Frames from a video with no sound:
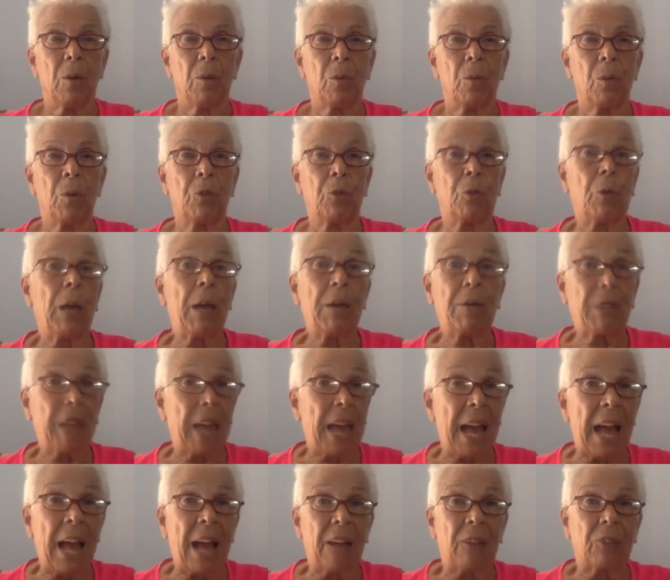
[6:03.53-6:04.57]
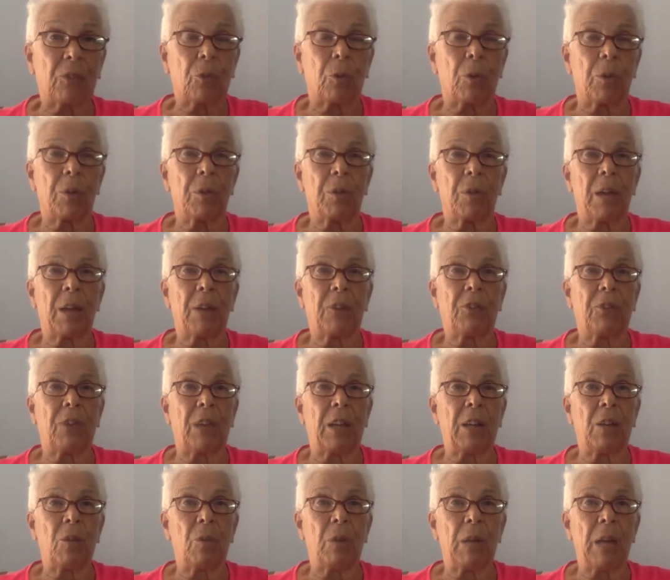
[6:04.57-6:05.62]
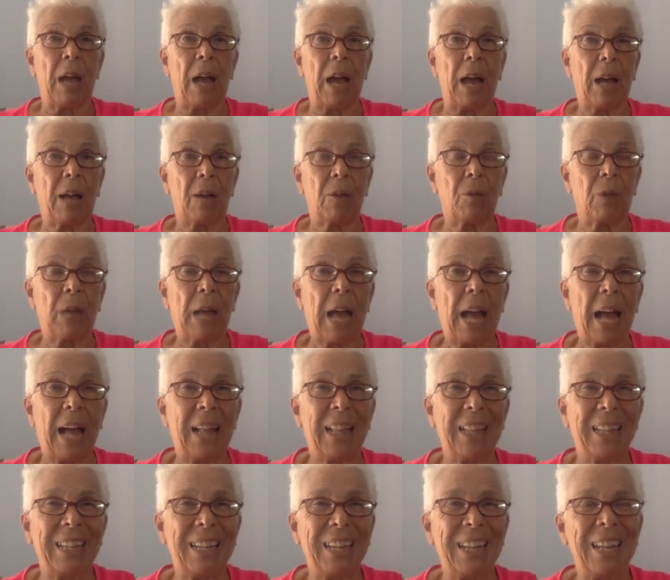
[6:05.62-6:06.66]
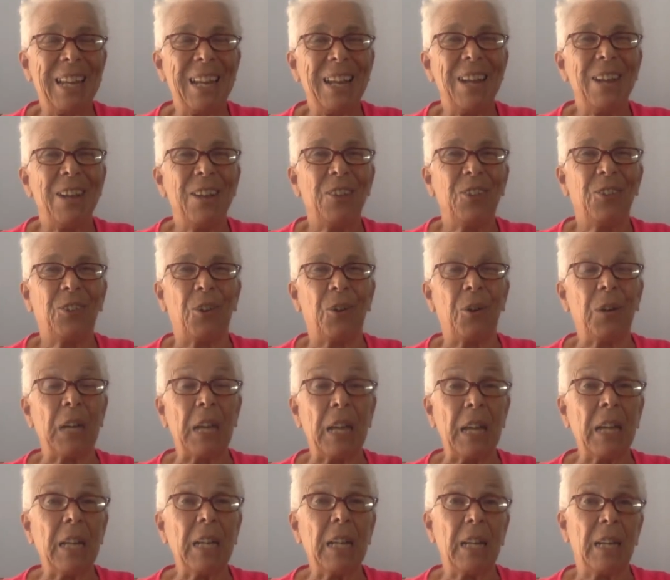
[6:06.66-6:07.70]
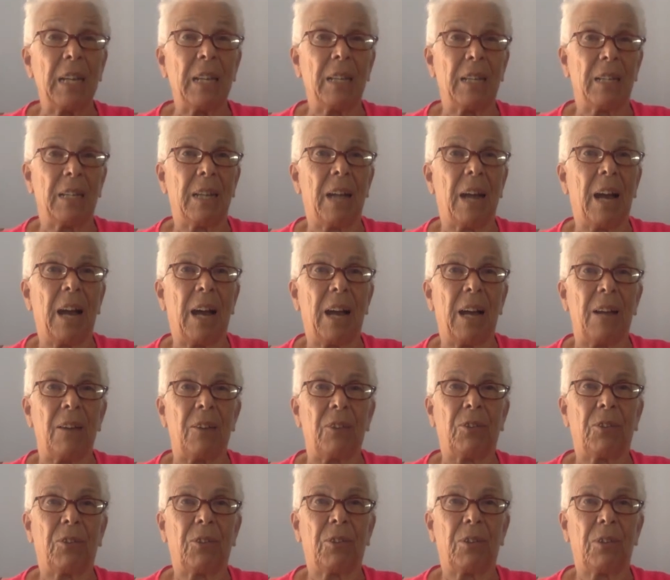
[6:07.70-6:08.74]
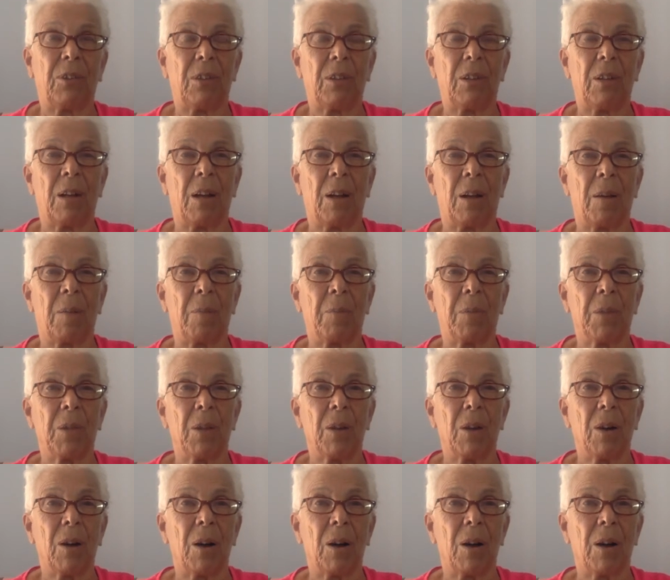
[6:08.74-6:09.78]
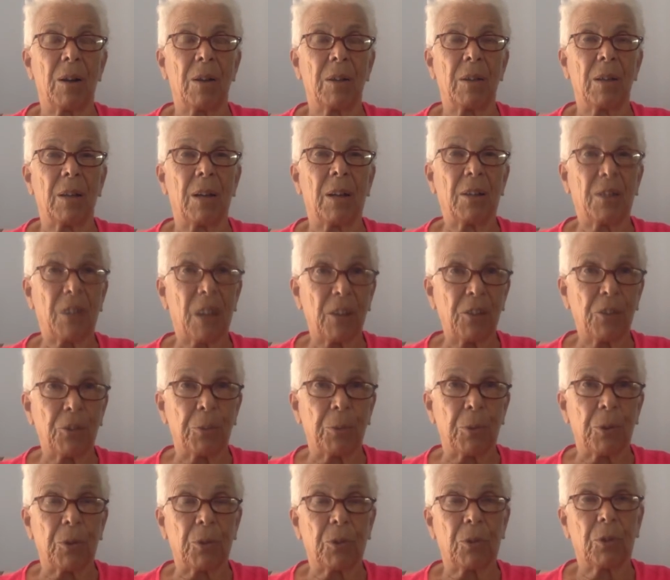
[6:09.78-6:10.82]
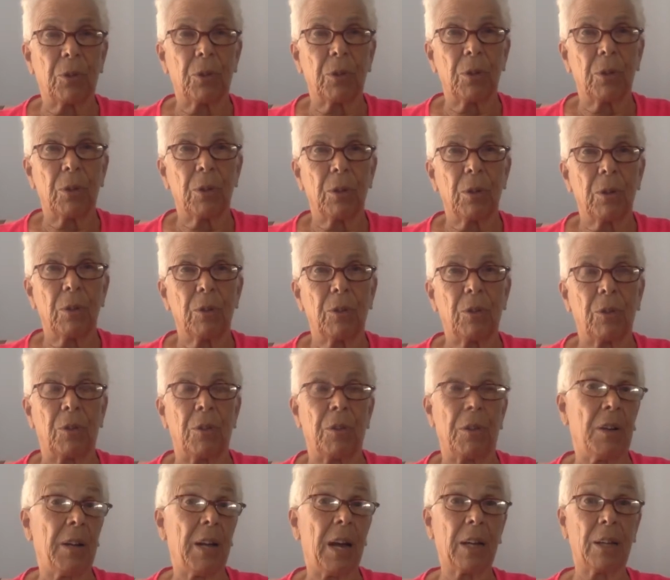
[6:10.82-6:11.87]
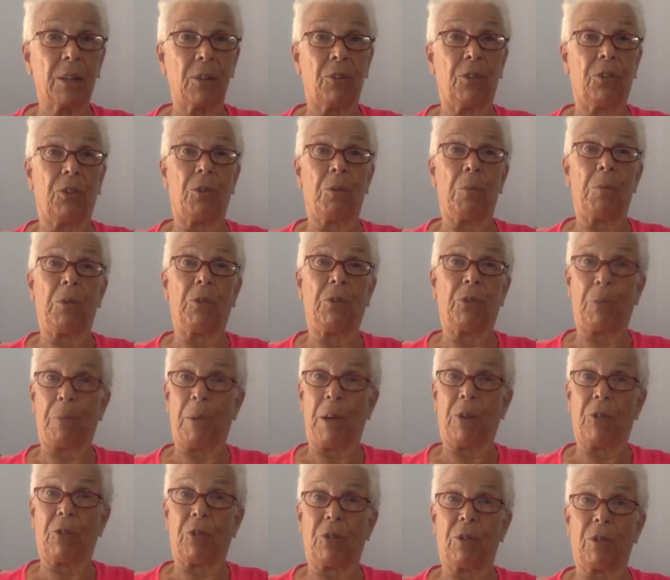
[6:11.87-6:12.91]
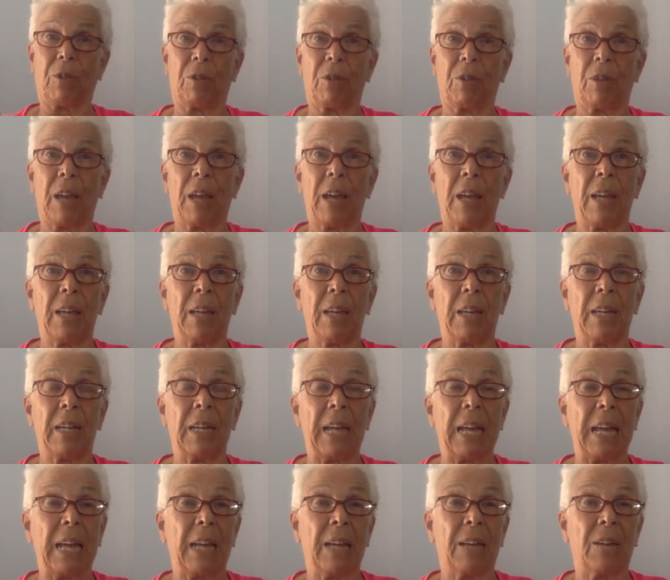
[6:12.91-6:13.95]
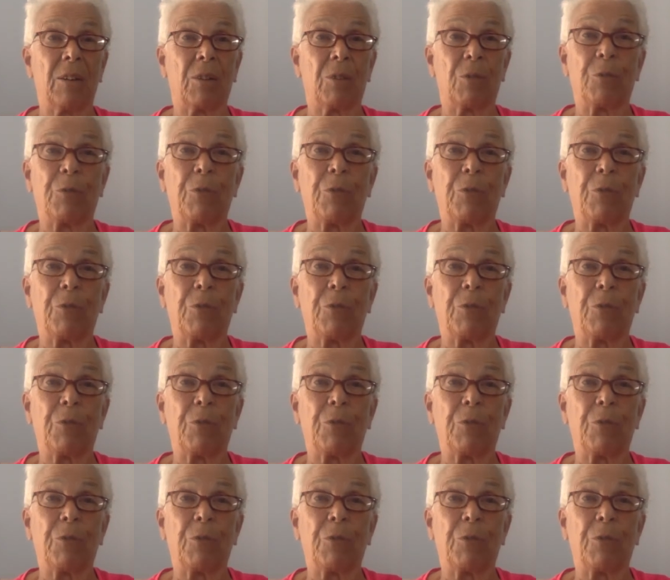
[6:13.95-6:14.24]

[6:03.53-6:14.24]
which we have to ask whether that's any reality. So in India, the dyes are the untouchables. So they're not considered to be special. They can handle